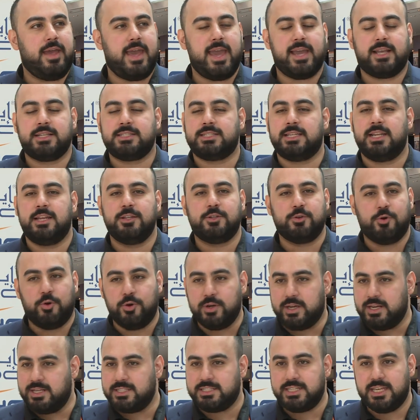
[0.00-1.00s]
Excellent
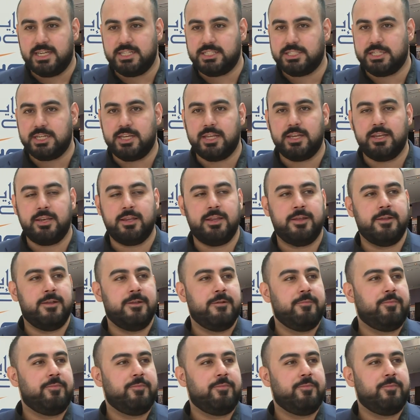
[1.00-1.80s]
organization,